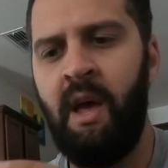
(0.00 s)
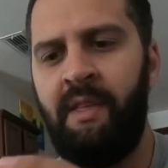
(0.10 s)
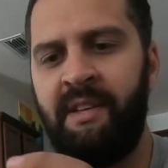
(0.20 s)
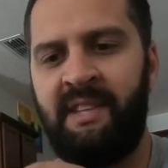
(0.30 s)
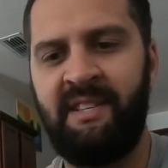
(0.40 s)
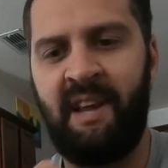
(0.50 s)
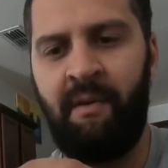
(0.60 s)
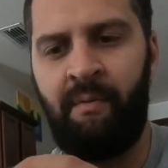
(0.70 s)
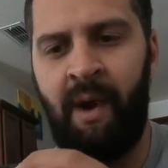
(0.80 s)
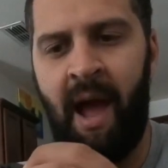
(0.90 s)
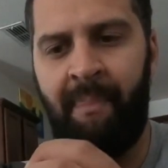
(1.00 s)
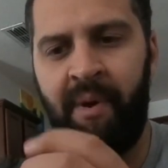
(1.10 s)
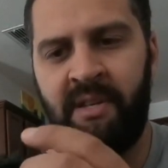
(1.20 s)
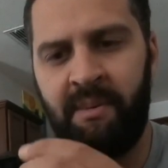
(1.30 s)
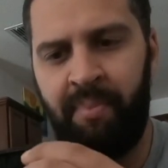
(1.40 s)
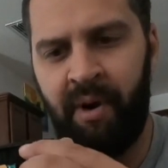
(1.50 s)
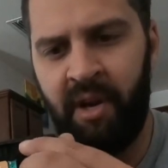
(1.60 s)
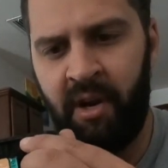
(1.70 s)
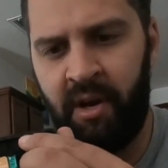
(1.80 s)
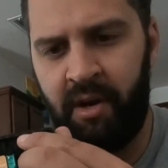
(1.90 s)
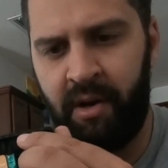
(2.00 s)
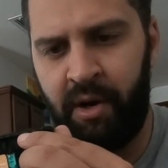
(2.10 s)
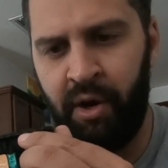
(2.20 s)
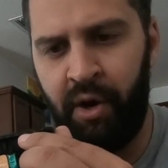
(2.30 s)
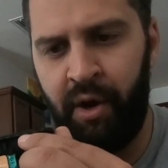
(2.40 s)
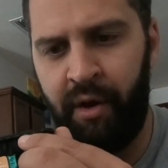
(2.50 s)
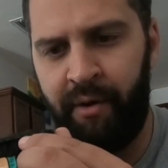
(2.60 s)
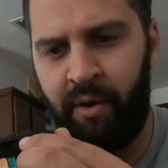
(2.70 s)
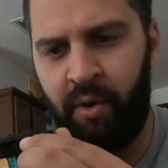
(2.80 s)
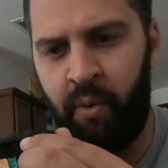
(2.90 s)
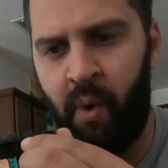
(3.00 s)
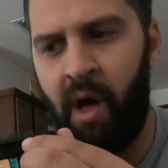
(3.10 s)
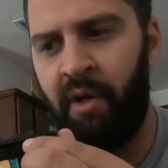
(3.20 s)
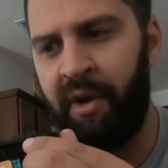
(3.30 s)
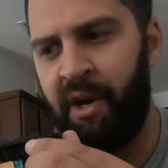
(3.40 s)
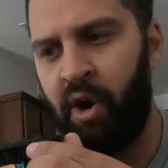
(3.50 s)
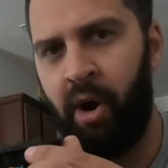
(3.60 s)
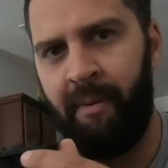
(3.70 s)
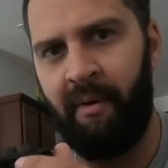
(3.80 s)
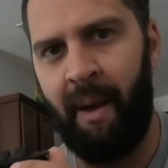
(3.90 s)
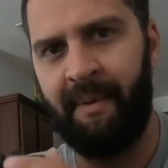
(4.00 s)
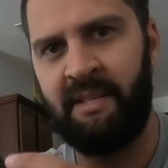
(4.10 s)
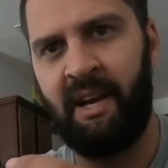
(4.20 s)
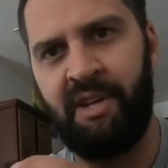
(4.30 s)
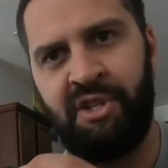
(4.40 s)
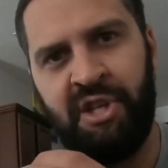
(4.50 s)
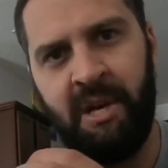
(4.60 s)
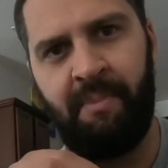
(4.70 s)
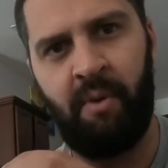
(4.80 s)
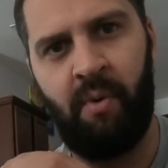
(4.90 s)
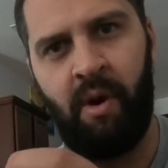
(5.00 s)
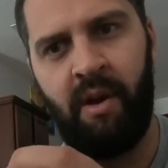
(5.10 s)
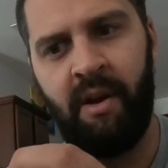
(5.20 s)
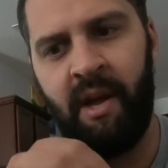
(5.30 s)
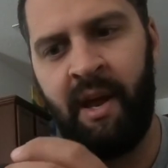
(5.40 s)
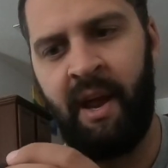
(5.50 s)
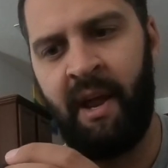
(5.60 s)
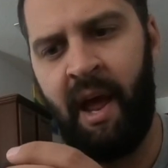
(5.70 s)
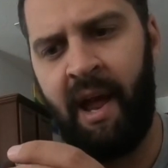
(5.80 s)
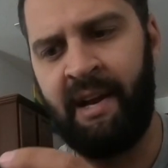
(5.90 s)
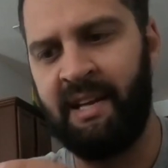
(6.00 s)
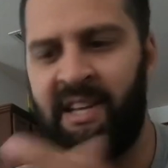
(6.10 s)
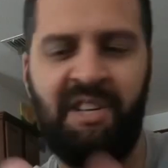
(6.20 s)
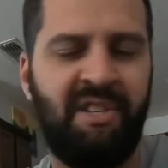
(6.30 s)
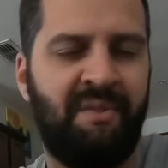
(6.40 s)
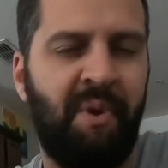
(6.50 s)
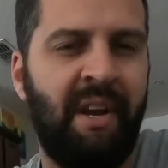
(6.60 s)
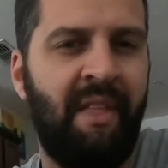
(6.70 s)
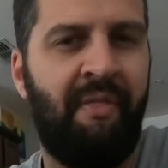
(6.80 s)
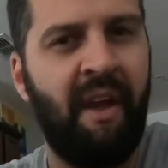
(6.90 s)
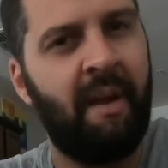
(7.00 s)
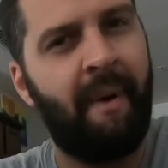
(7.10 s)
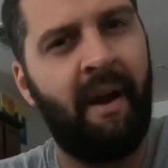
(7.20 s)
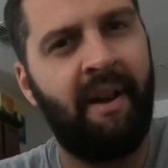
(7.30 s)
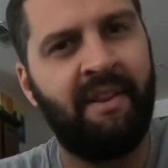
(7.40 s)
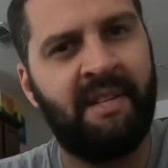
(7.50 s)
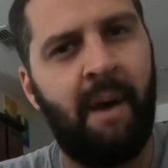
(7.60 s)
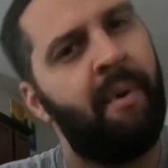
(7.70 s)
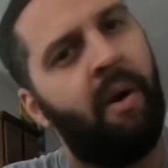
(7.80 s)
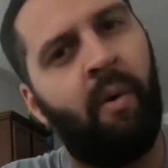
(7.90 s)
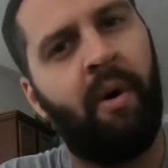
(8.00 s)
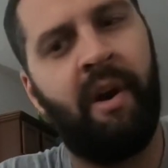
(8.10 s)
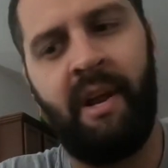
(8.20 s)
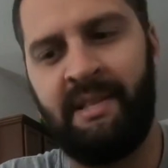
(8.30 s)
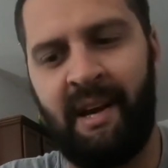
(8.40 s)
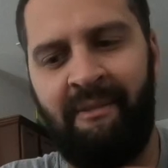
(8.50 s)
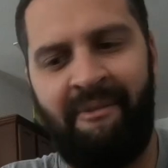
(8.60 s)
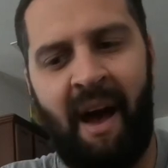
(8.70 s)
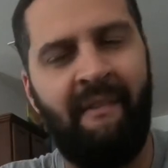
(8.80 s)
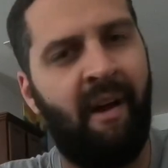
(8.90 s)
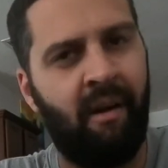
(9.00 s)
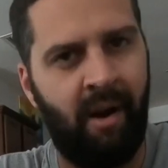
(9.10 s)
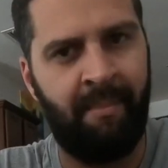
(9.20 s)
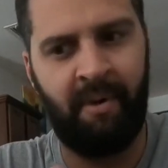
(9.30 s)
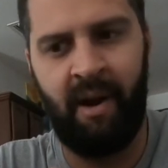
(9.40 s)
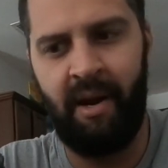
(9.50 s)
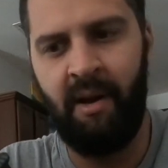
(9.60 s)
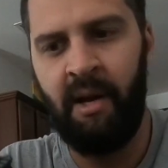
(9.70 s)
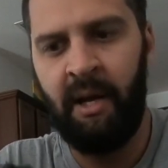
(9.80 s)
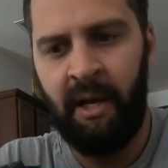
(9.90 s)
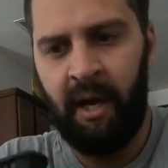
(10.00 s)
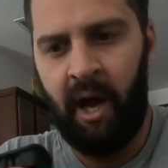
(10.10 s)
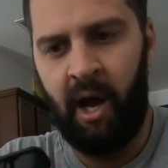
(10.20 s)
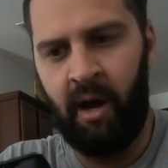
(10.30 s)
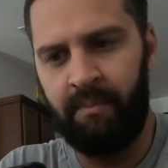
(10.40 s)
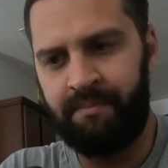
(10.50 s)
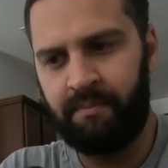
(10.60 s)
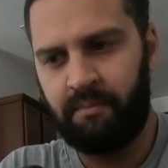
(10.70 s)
this is a wrap, but it's a pretty good quality carbon wrap. It's not a cheaper one. I guess I just really didn't think about it at the time when I ordered it. It's like a $5 upgrade. But